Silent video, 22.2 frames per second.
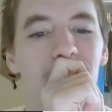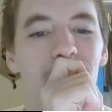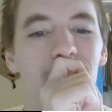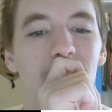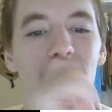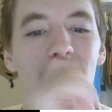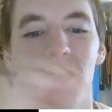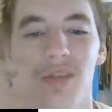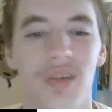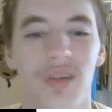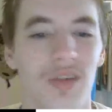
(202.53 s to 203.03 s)

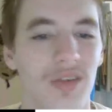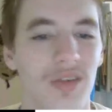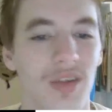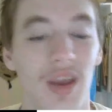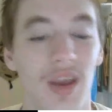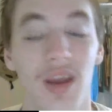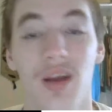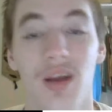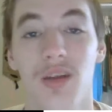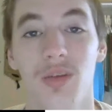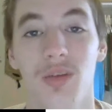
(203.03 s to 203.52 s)
I'll still
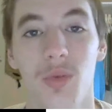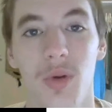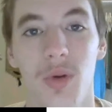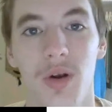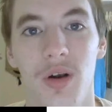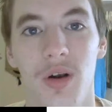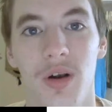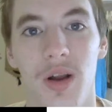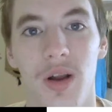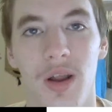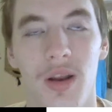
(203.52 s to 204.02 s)
say on
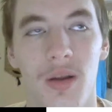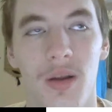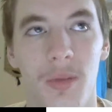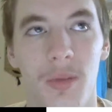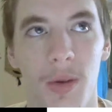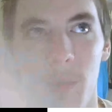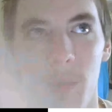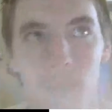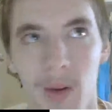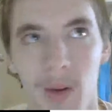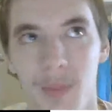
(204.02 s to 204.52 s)
Twitter and on
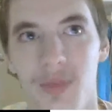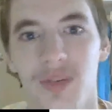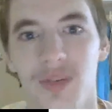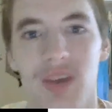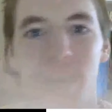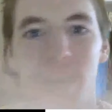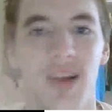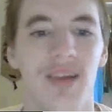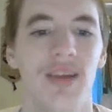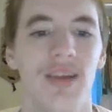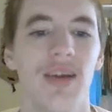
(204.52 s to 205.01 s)
my
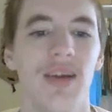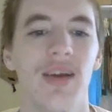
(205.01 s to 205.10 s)
website,